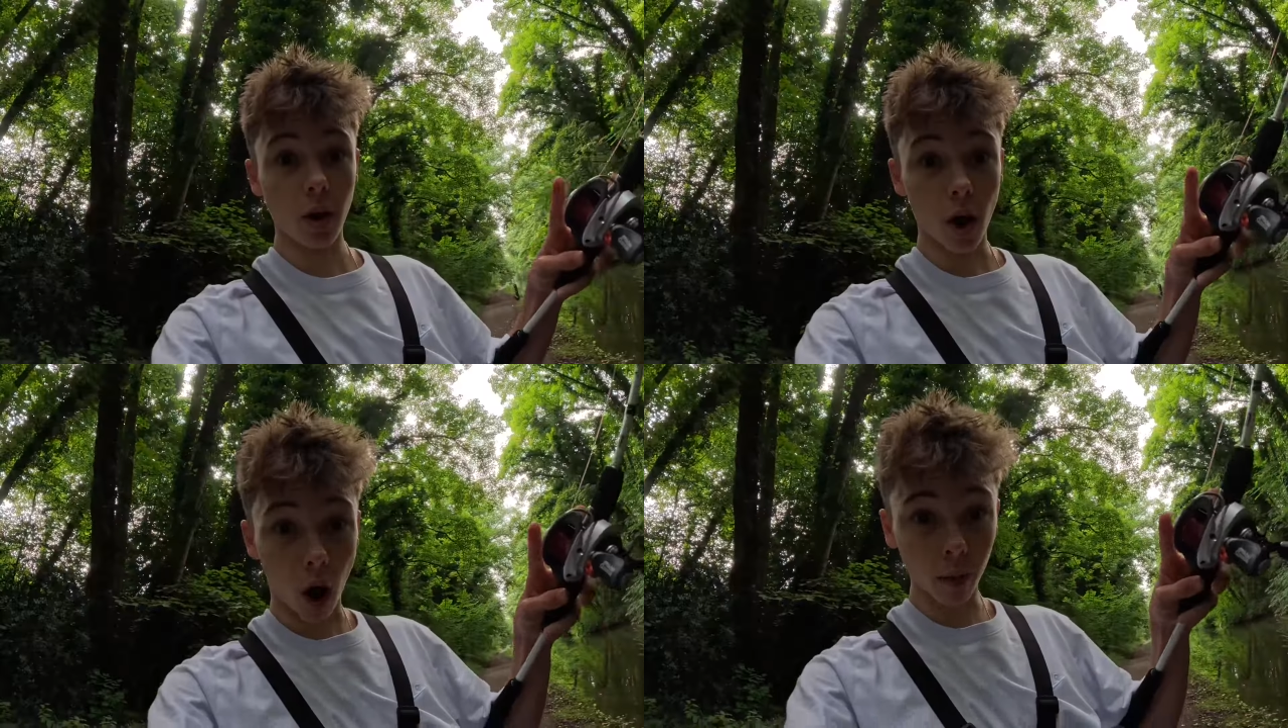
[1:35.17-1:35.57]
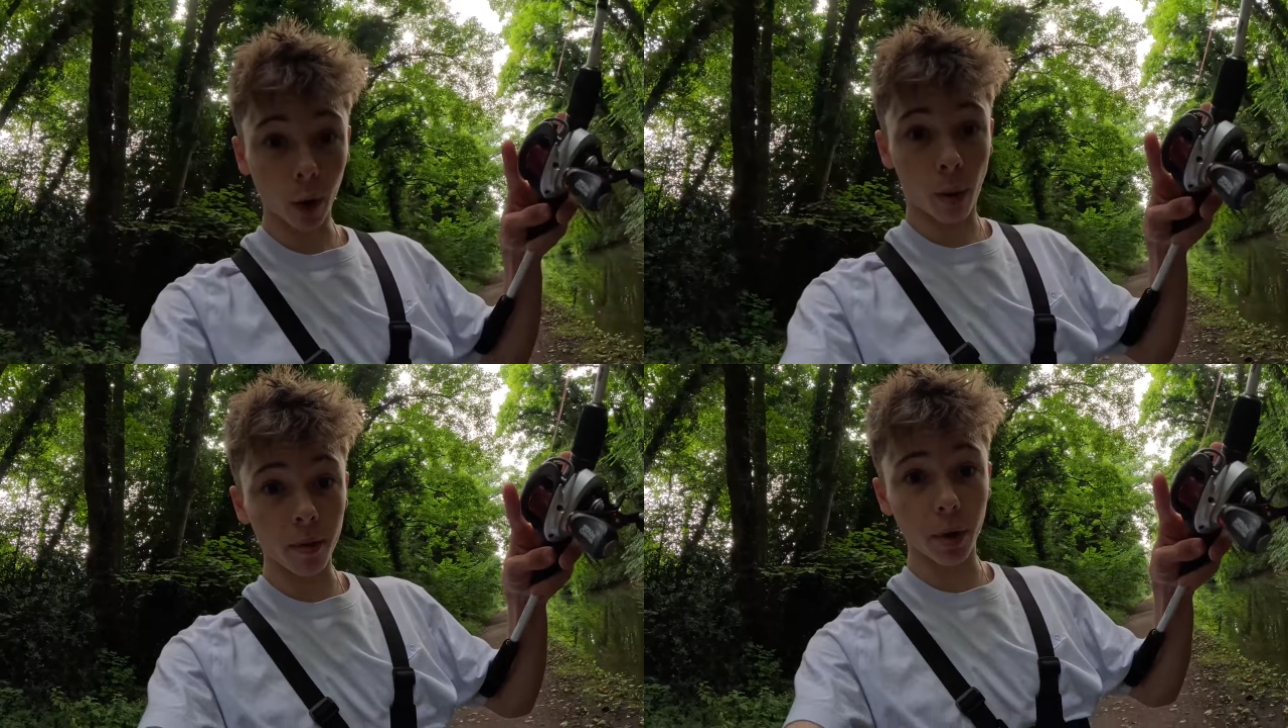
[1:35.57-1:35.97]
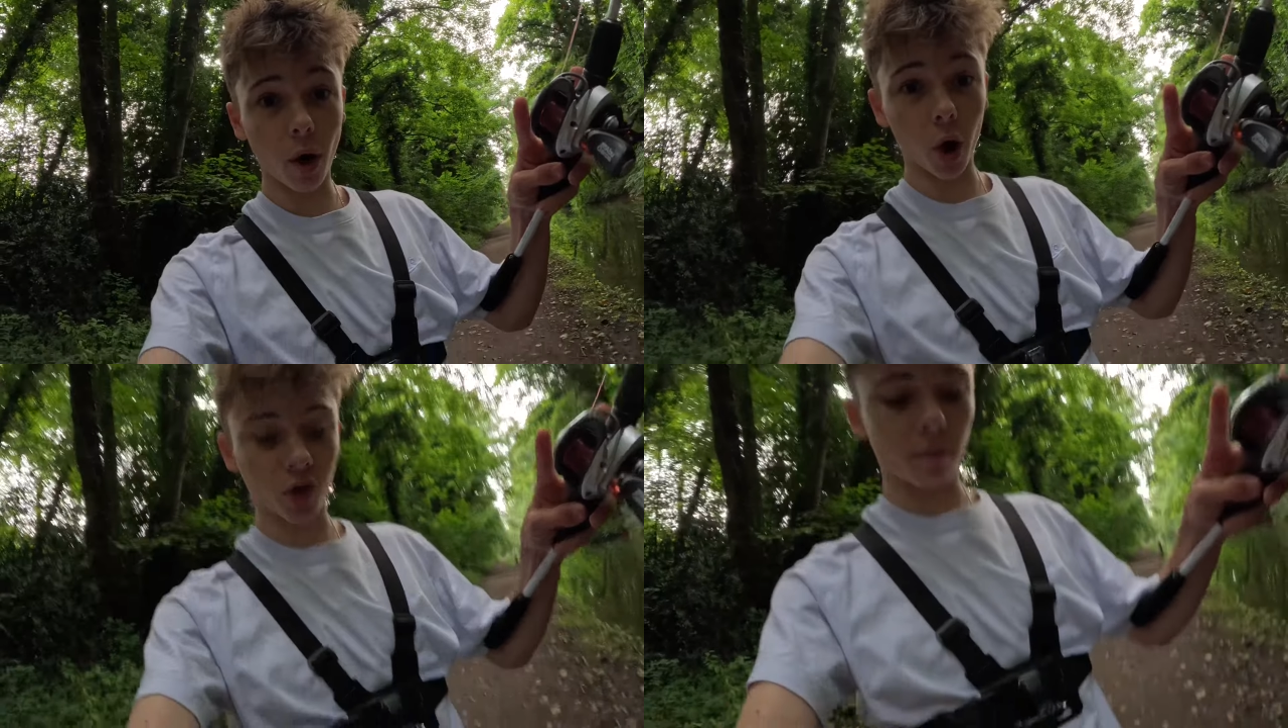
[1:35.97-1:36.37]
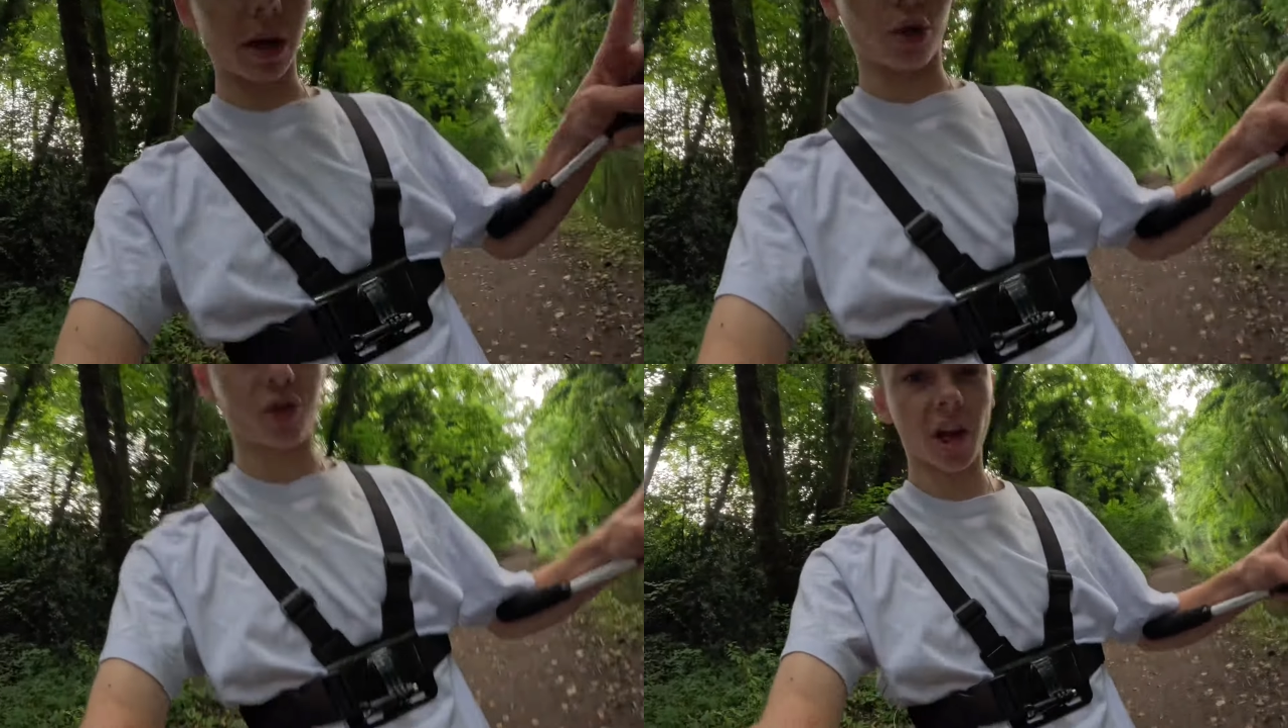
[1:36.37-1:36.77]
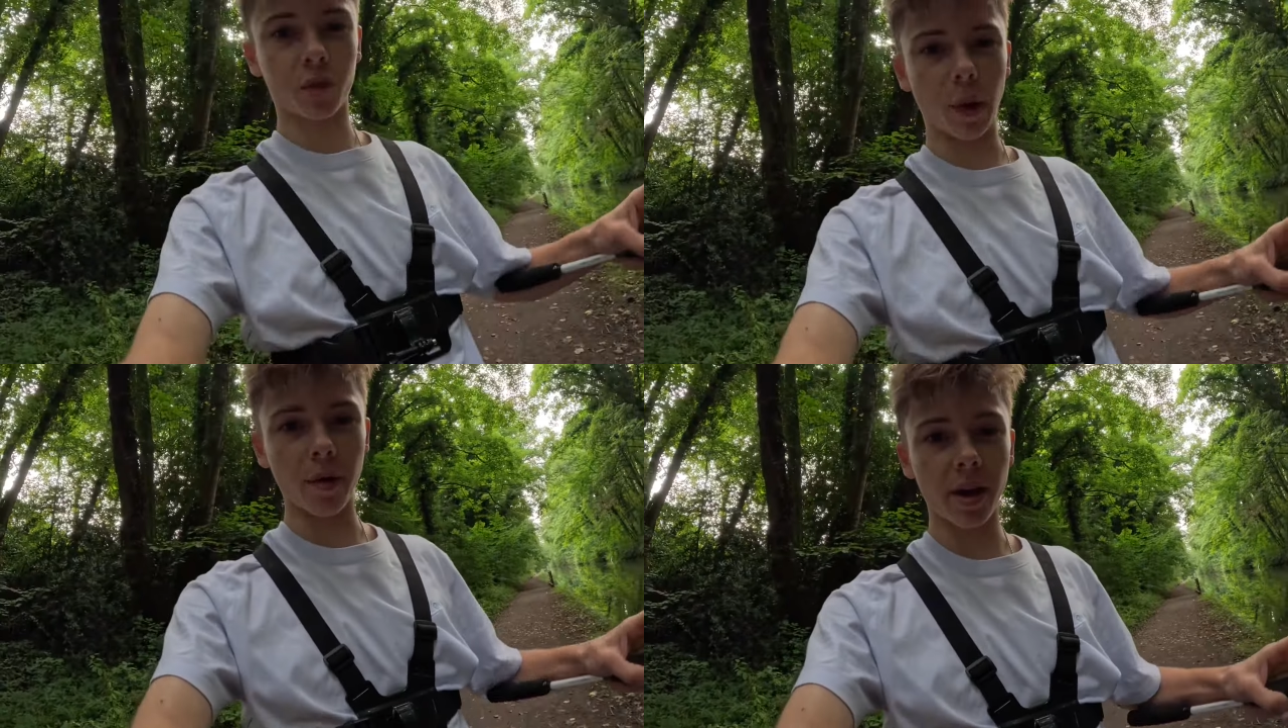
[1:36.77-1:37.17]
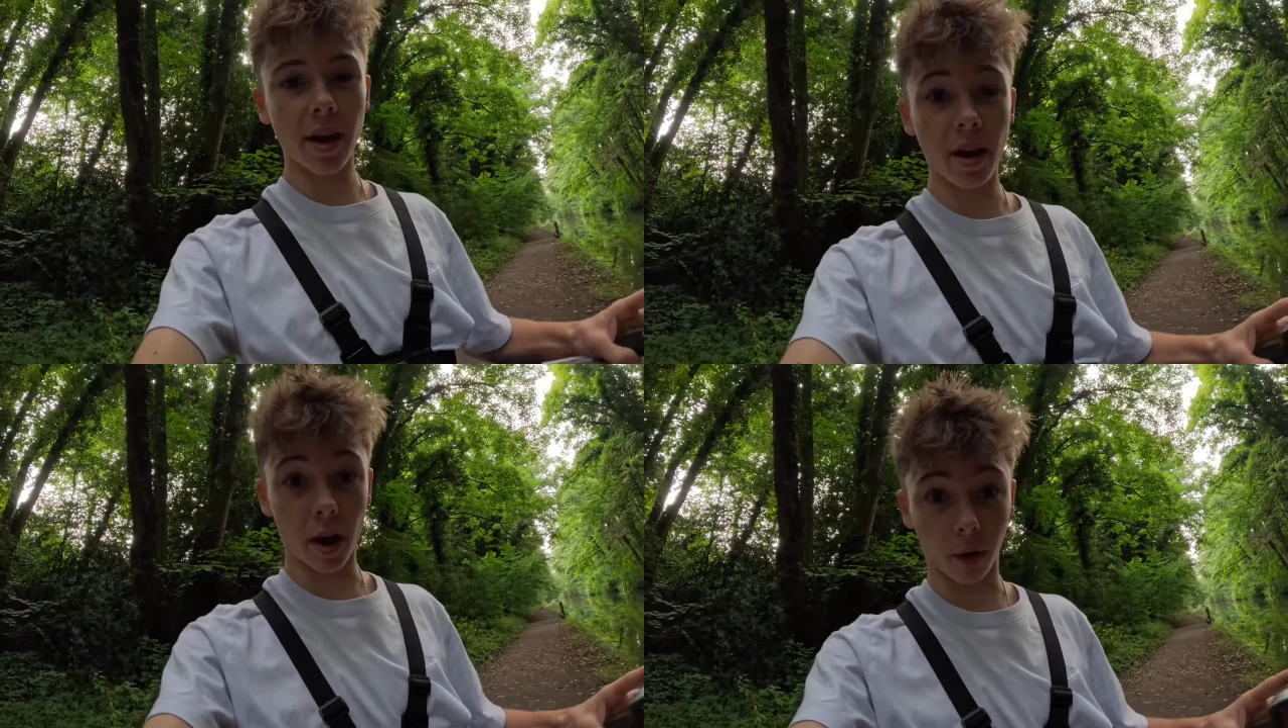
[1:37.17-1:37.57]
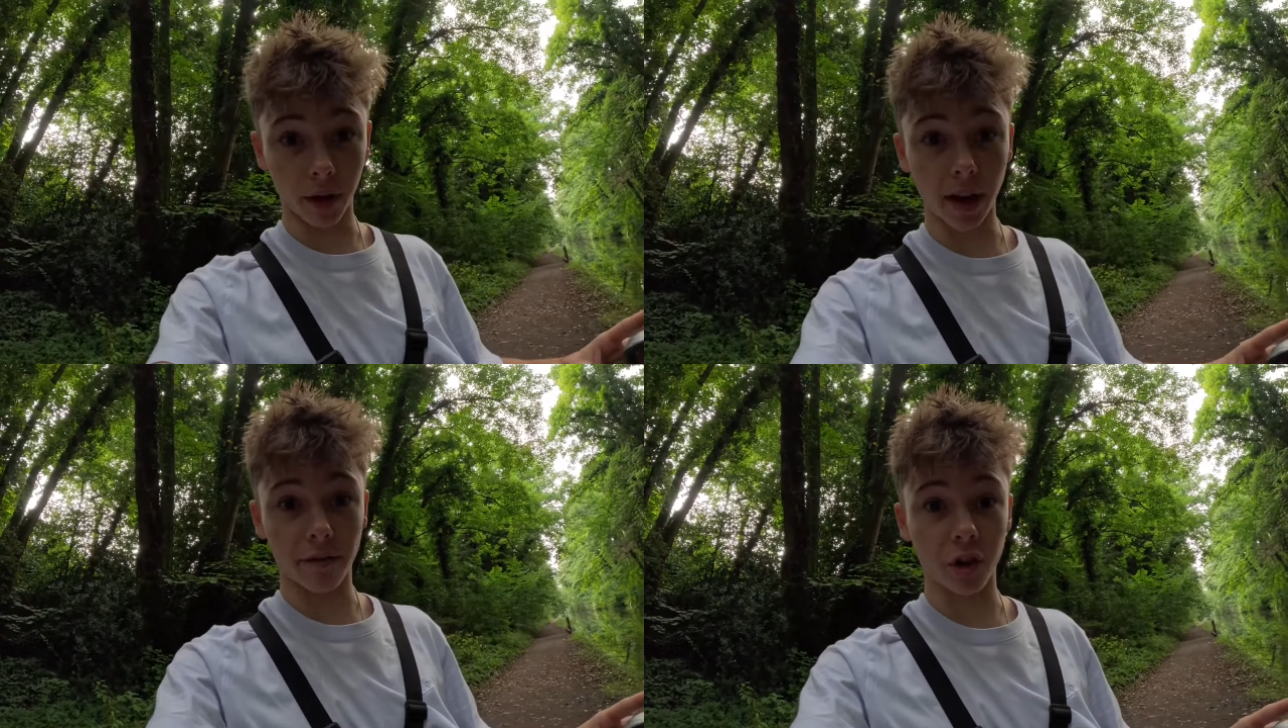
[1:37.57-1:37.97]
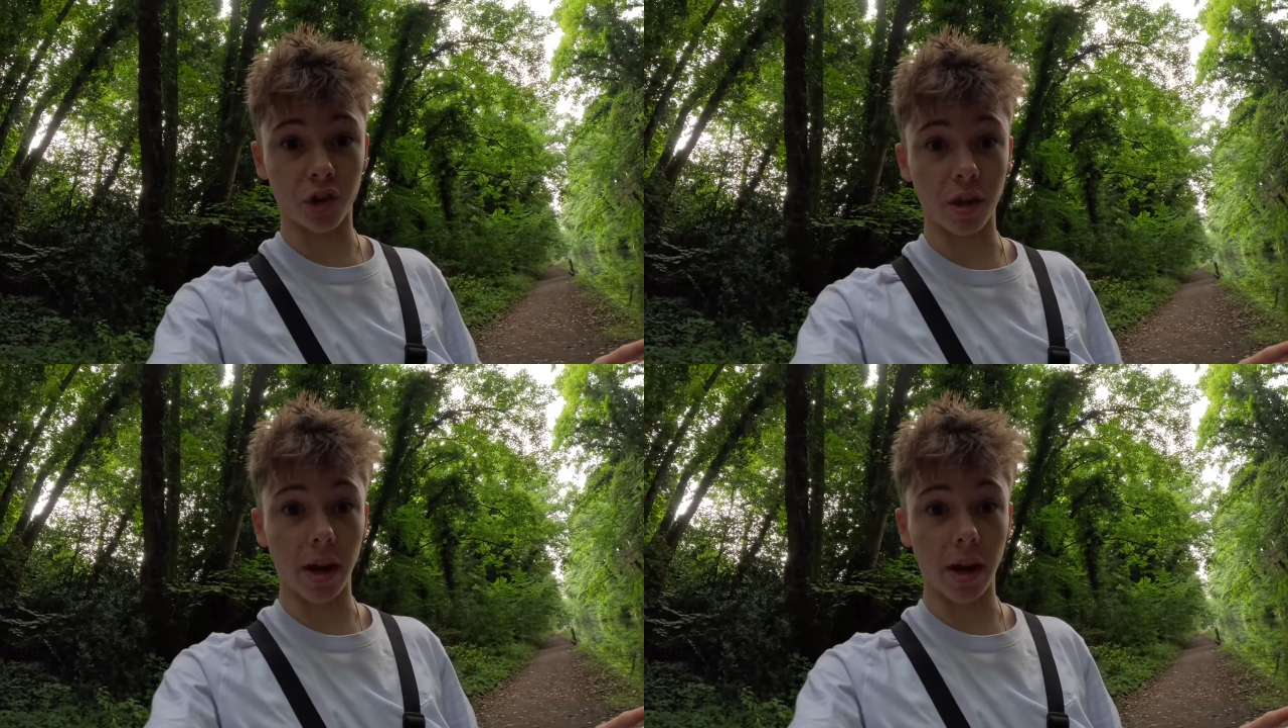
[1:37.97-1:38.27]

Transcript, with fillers: I'm going to pop you guys on my little chest mount here, and I'm going to get fishing